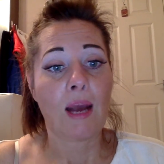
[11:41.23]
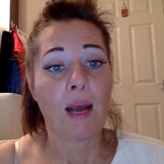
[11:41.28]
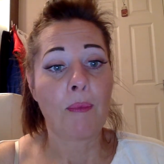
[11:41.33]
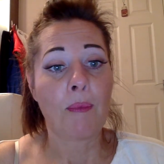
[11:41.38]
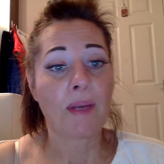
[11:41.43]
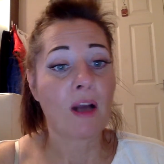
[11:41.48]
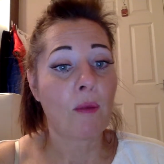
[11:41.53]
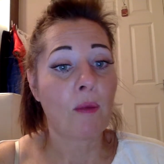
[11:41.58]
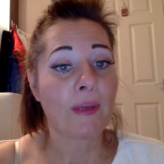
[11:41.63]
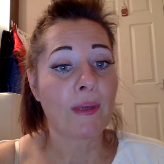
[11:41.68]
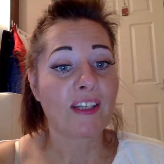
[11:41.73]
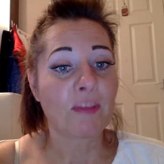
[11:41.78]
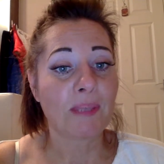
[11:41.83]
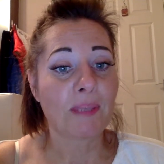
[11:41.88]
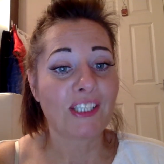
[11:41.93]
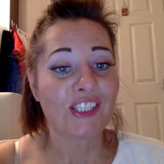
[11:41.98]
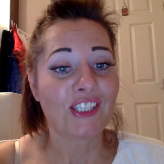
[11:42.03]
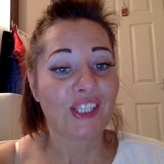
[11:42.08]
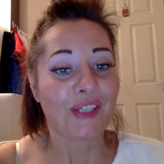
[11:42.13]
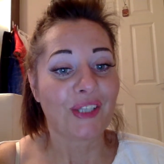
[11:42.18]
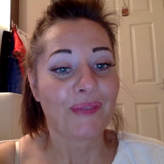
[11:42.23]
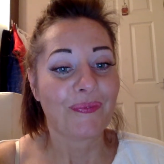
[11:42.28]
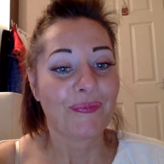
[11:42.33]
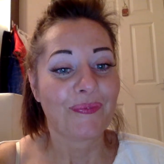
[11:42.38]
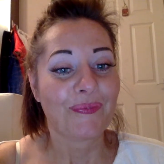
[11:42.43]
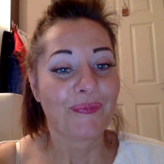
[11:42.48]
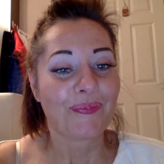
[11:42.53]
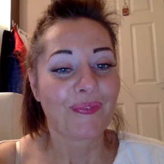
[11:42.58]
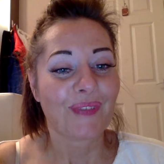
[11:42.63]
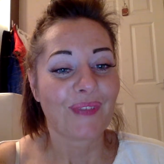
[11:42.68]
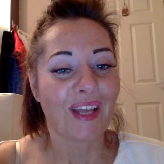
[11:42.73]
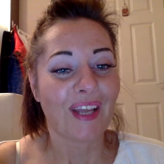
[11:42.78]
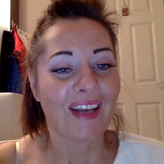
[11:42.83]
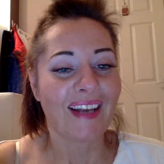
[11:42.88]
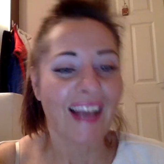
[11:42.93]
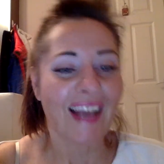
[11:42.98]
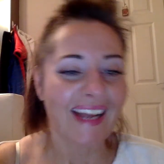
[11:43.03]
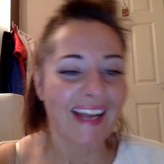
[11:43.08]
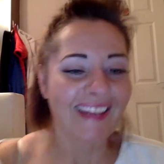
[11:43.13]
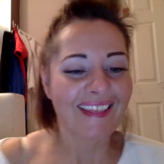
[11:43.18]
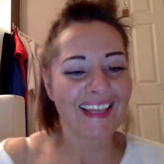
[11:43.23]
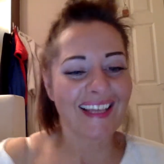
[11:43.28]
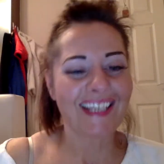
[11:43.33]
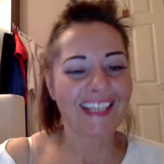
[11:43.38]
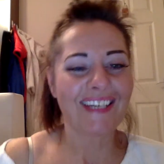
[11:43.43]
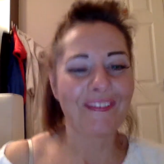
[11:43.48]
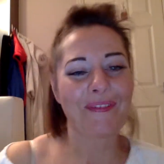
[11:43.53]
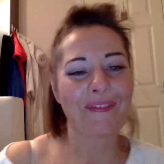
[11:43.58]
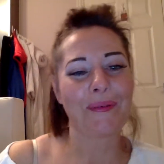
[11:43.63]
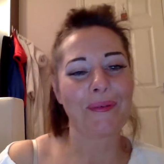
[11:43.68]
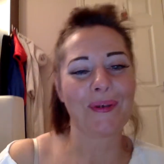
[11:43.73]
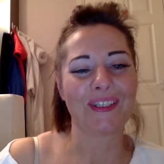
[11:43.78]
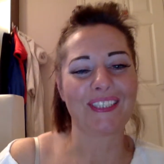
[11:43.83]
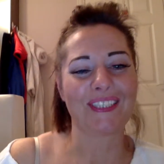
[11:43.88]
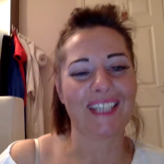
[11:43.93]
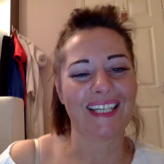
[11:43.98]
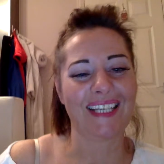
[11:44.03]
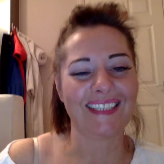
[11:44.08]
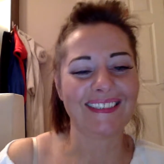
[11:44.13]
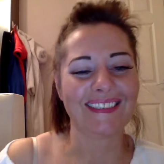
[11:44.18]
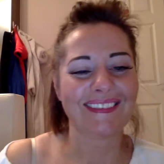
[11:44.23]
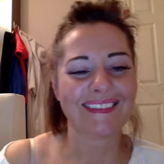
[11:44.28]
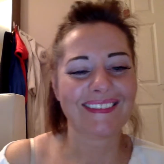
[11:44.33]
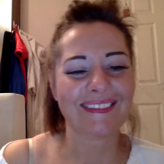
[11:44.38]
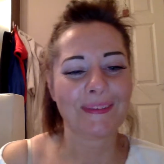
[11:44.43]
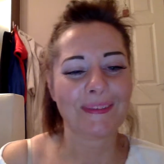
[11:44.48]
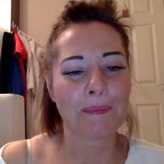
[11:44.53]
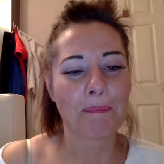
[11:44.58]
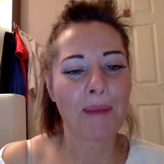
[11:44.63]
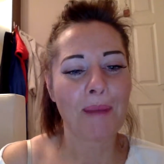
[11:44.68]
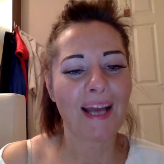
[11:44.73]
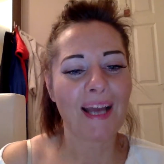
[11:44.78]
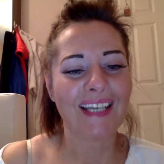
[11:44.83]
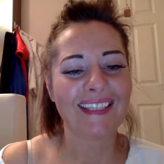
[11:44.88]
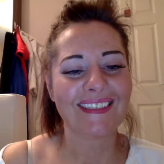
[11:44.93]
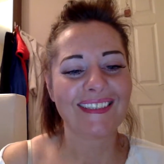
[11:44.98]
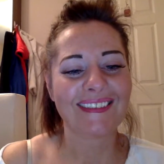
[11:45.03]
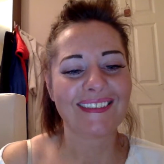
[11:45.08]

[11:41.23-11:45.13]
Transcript: we can't wait to speak to you. Okay, thank you for watching. Bye.